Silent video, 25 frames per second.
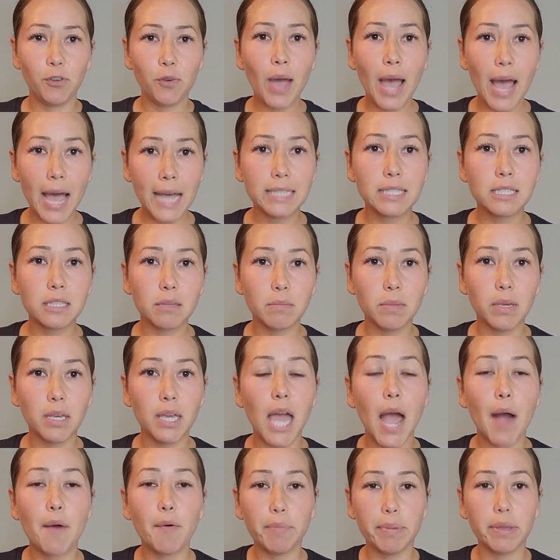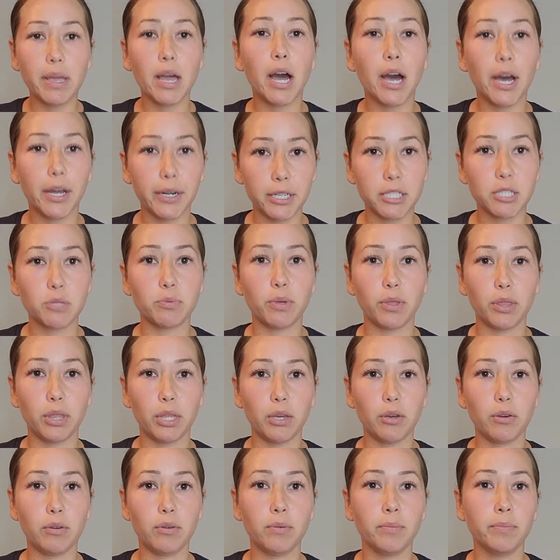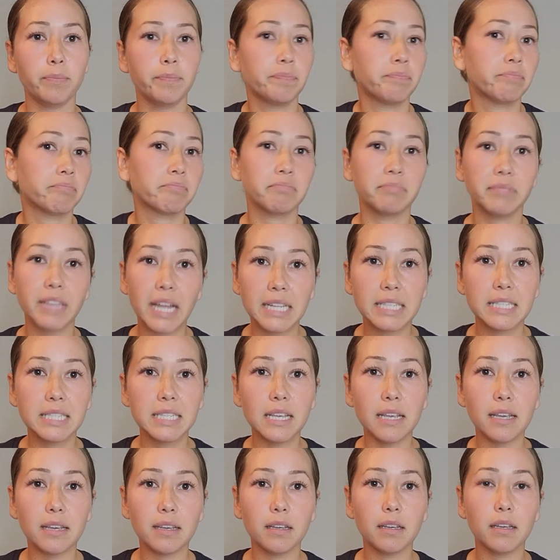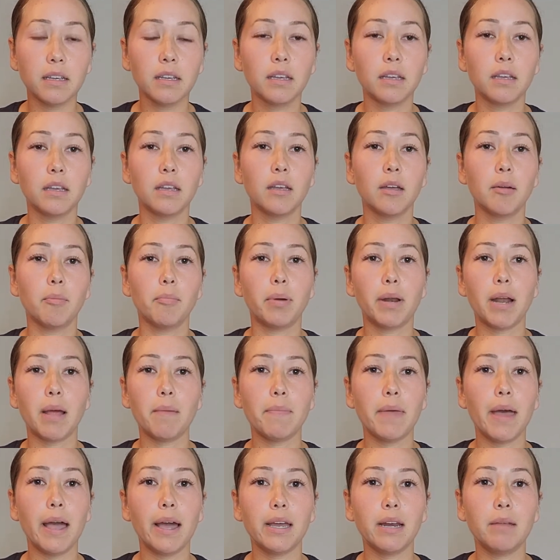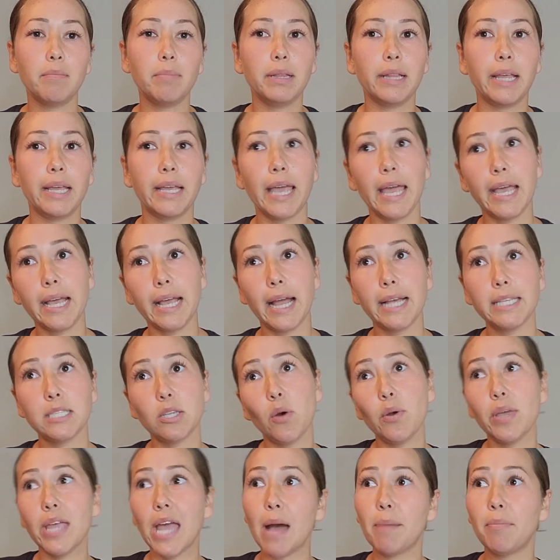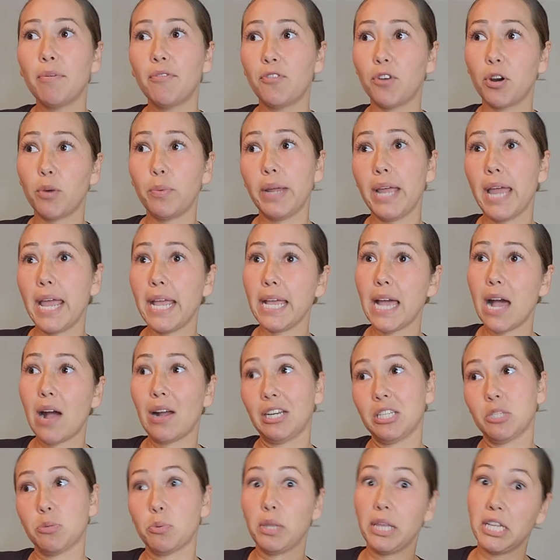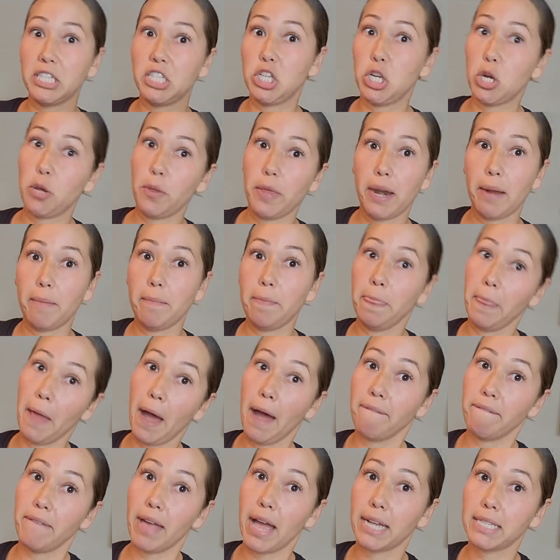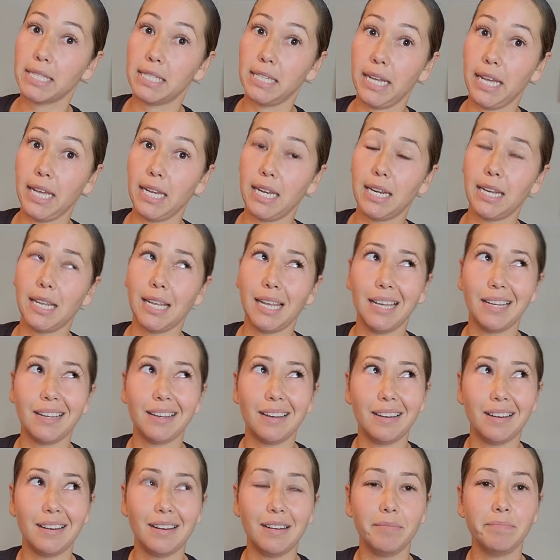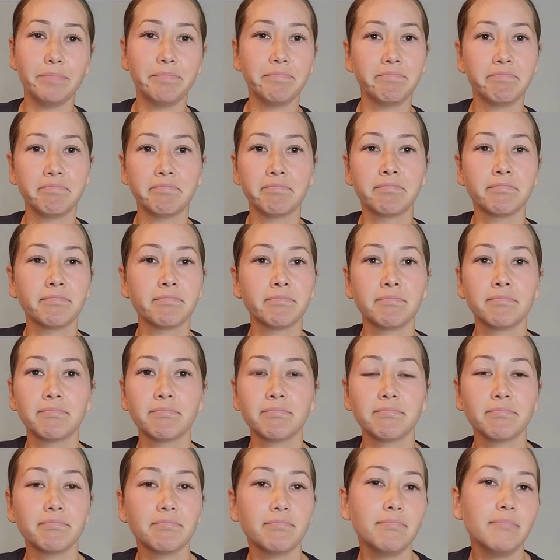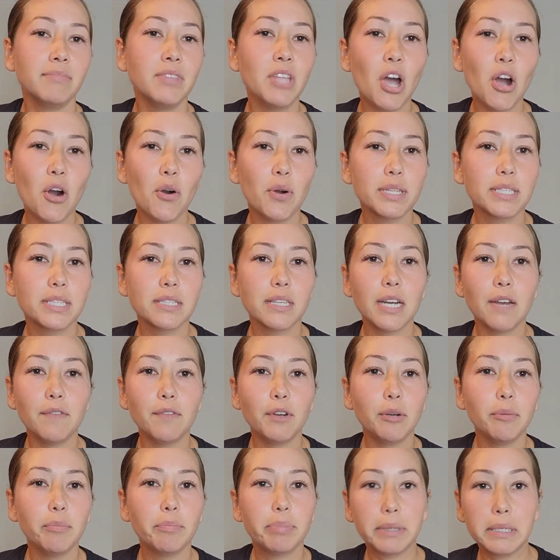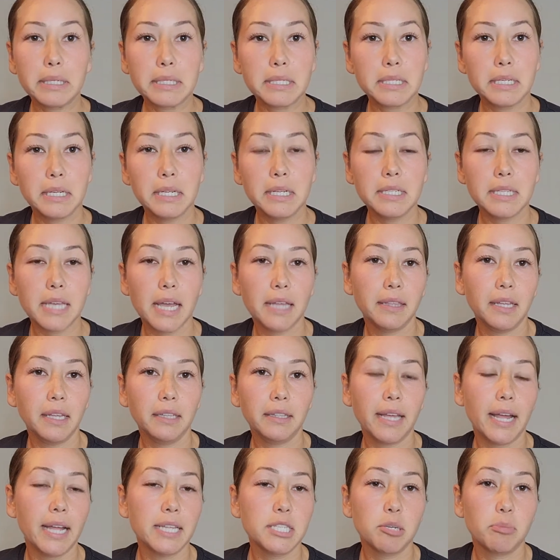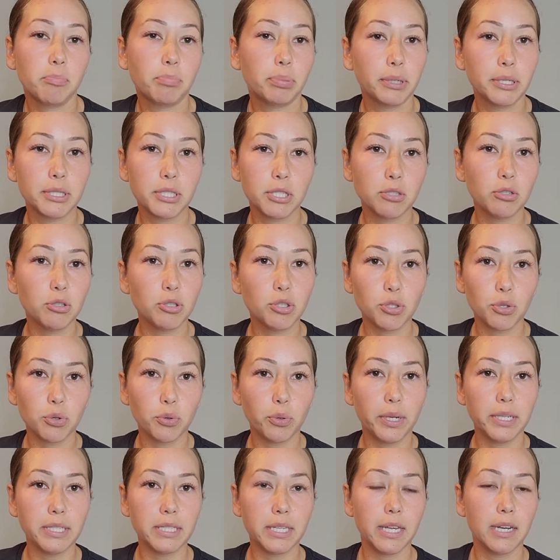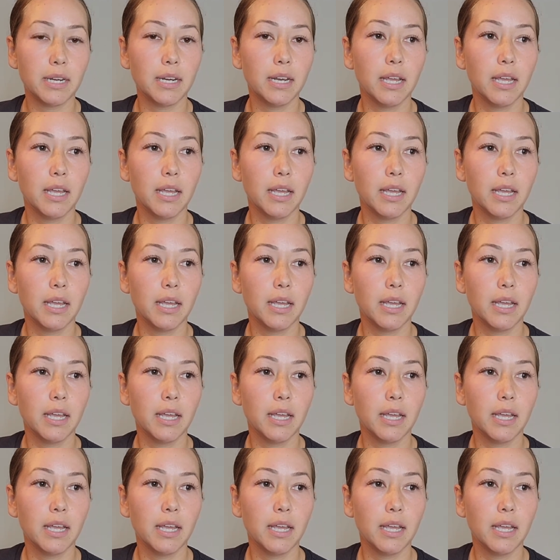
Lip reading: ask me, I will be honest with you. That's it. But I'm not going to be like, hey guys, oh yeah, before we hang out, I just want to let you know that I'm not vaccinated. No, it's none of your business. I think that's a personal choice. And